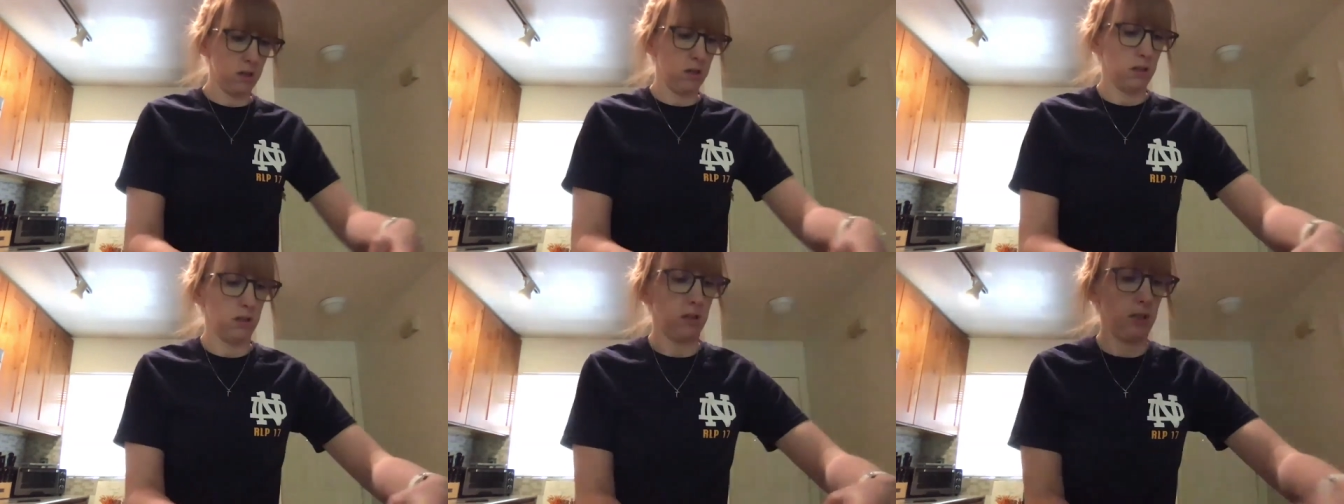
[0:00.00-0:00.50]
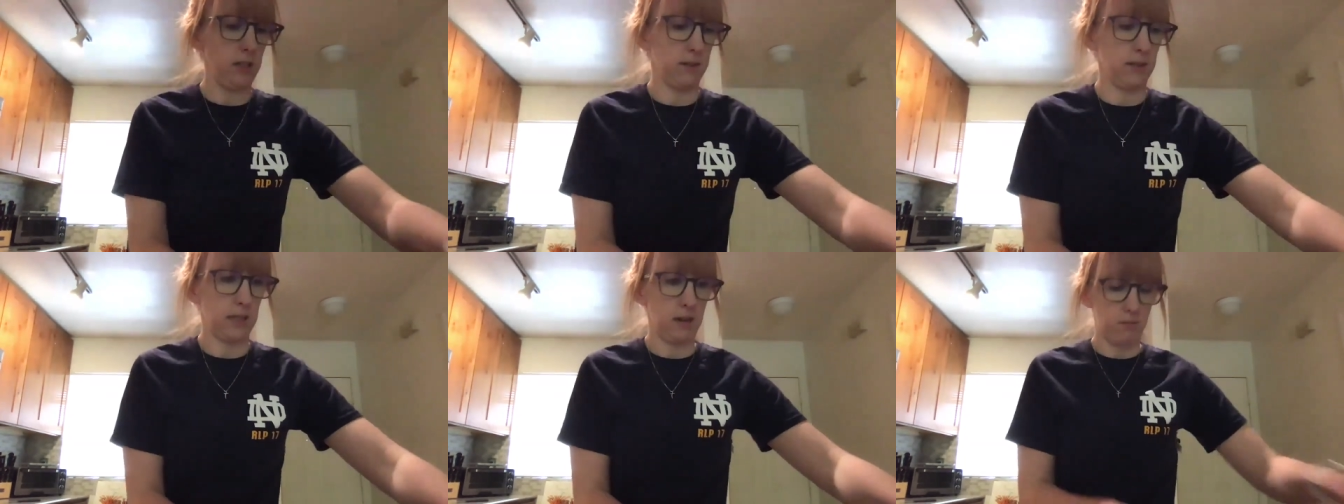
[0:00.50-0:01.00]
So these
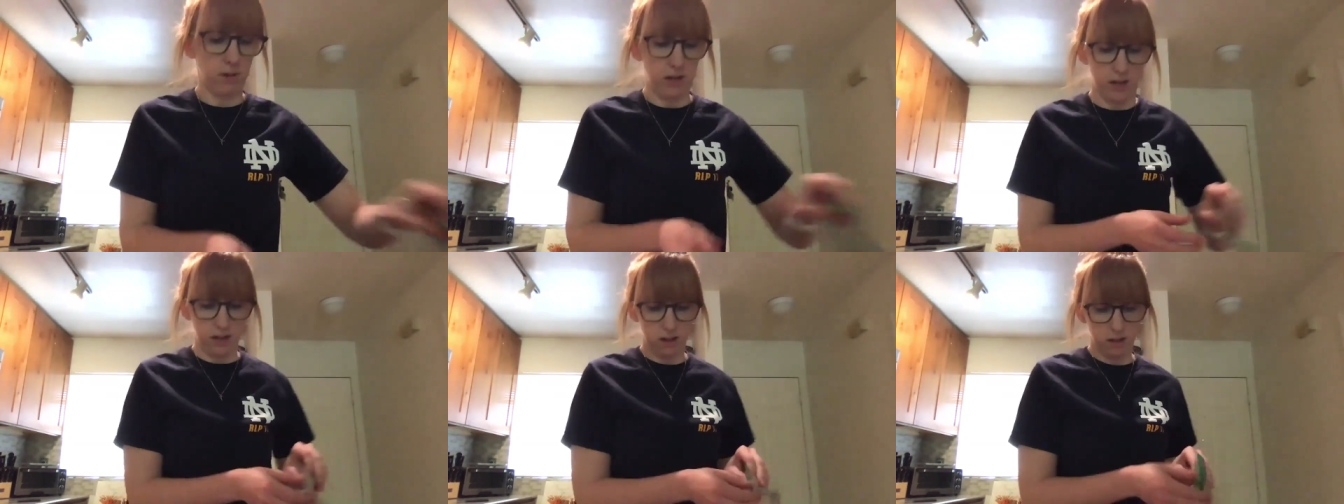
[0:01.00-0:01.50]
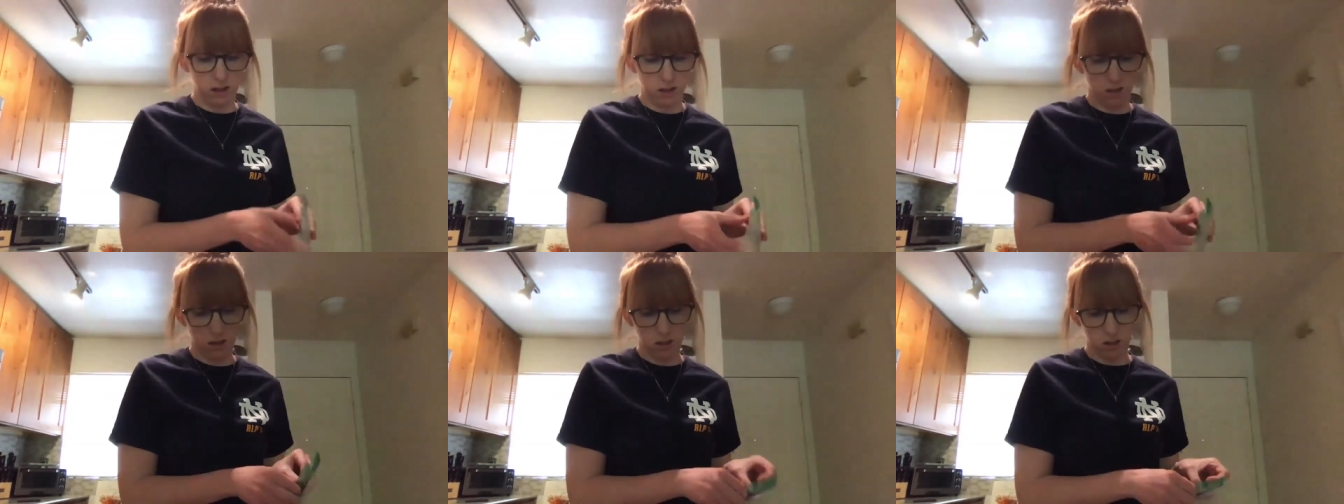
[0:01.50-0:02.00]
ones I don't want to
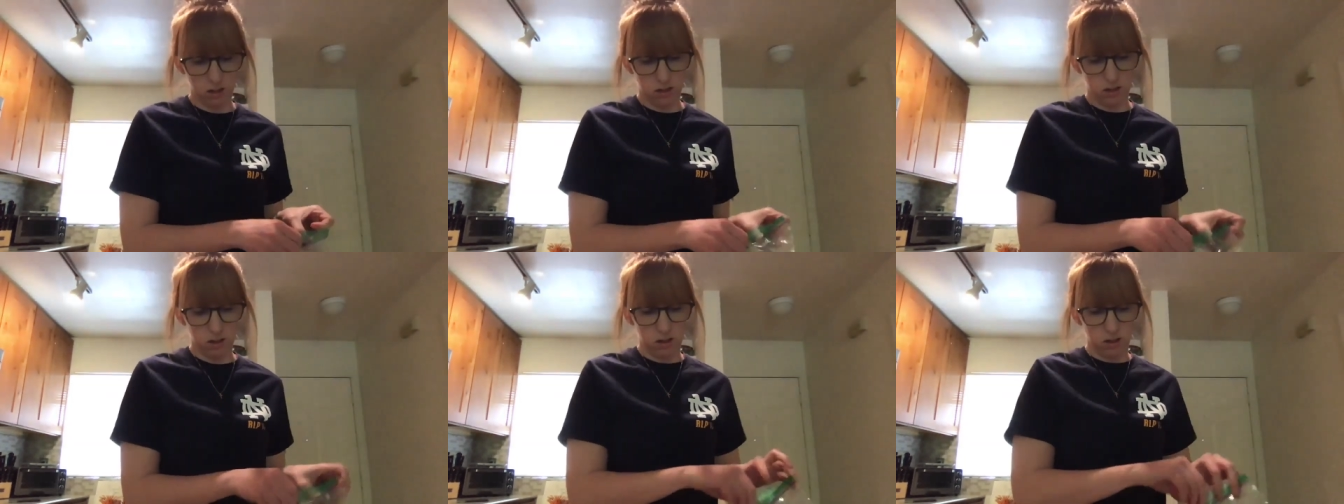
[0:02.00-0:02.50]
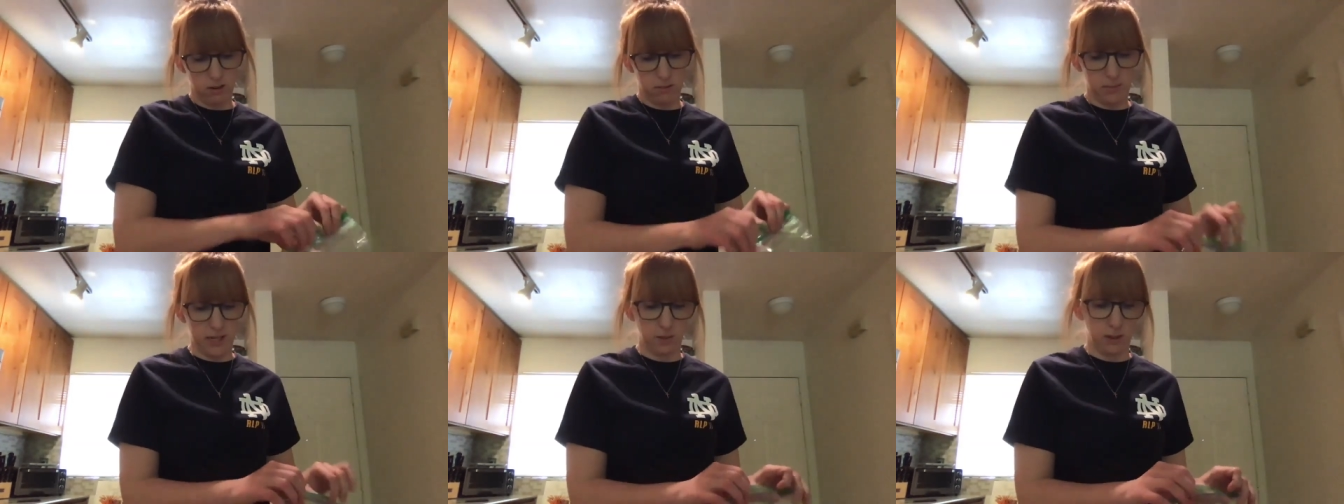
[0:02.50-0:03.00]

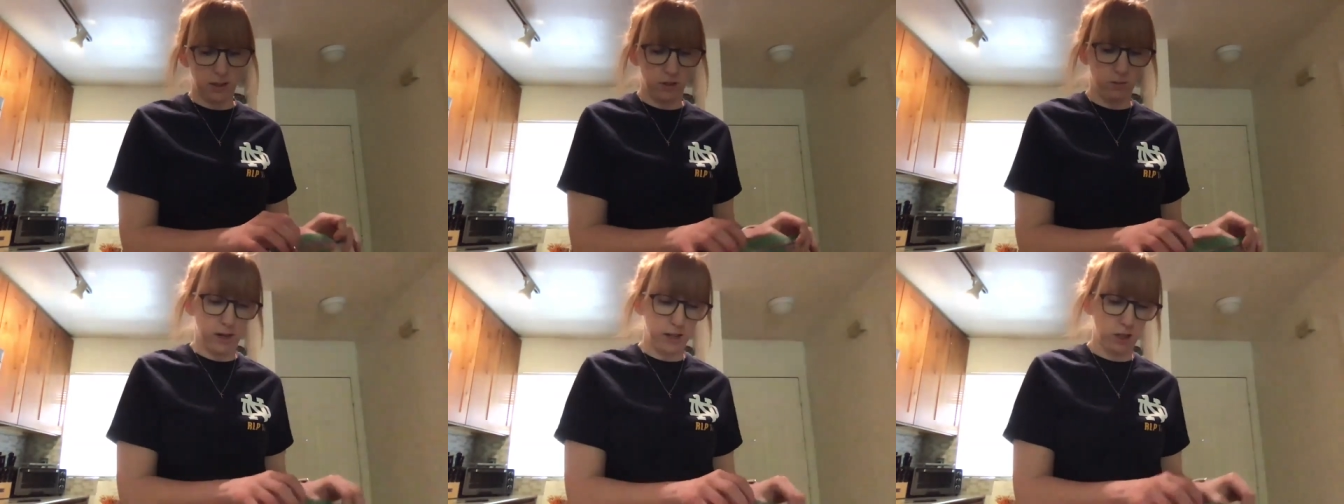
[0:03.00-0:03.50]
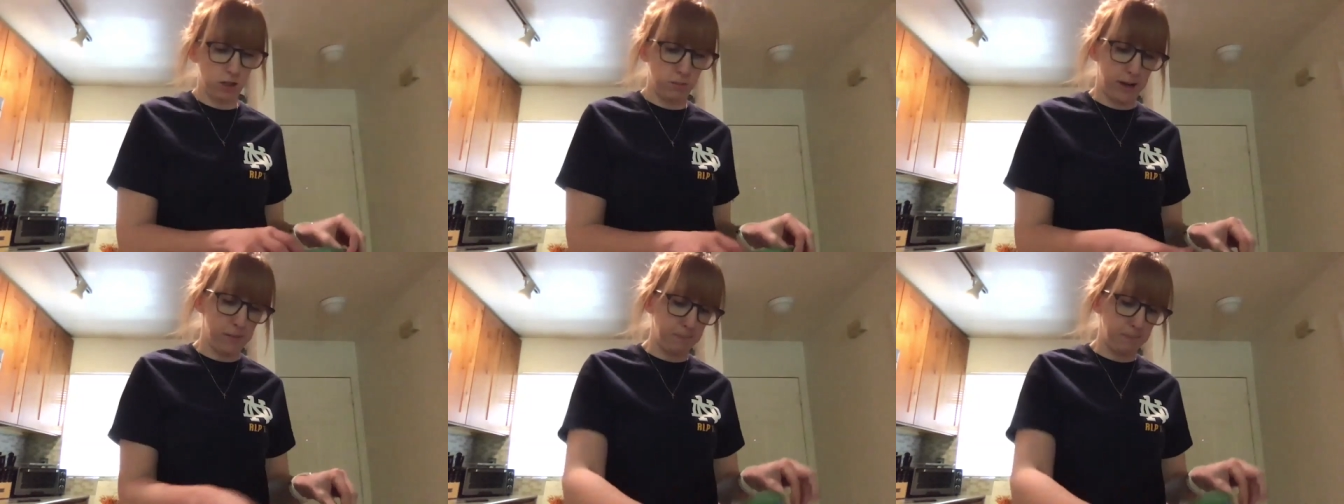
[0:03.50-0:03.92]
mess with too much, but